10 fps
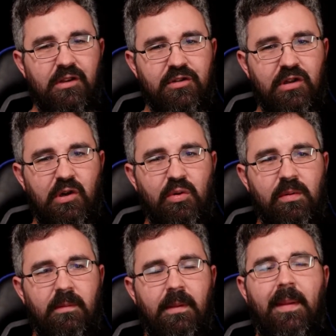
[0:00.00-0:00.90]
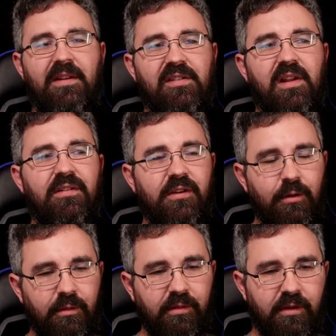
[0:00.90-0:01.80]
So imagine this. You're
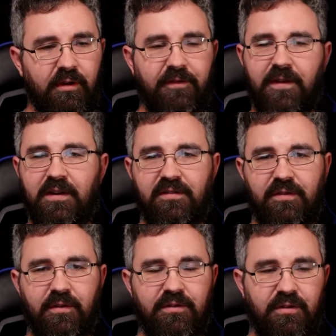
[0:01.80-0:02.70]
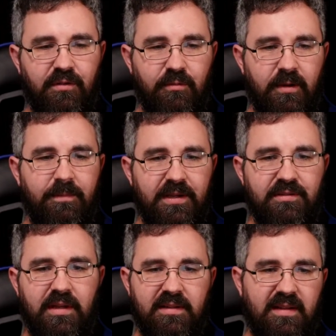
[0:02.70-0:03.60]
going through your finished photo shoot, one
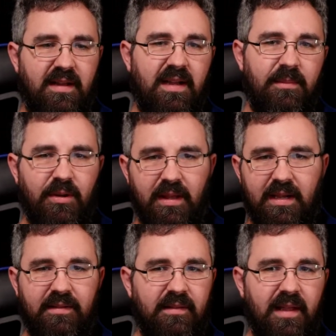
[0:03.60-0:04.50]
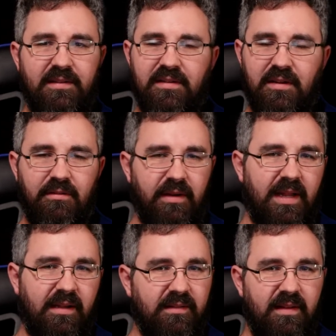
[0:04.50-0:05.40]
picture at a time, you know, like a slideshow.
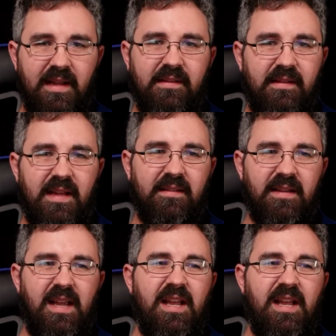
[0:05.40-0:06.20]
Next, next, next.